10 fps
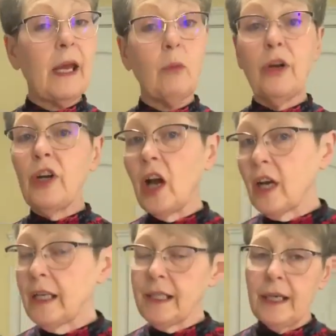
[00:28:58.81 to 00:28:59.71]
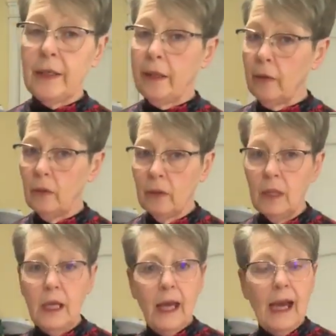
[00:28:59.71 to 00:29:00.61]
Now, we're not going to tell you
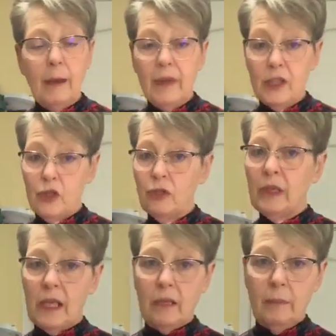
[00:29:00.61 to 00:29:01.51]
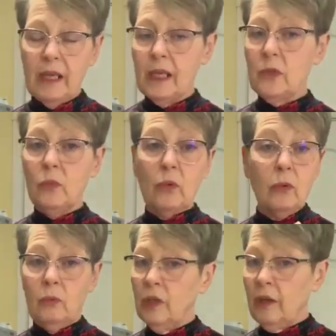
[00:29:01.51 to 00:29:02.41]
how much you need, because
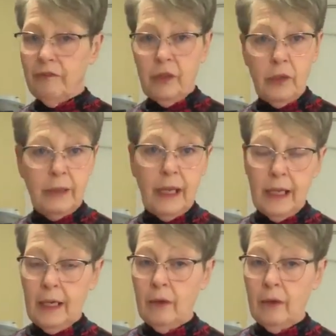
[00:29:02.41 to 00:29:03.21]
we're not figuring that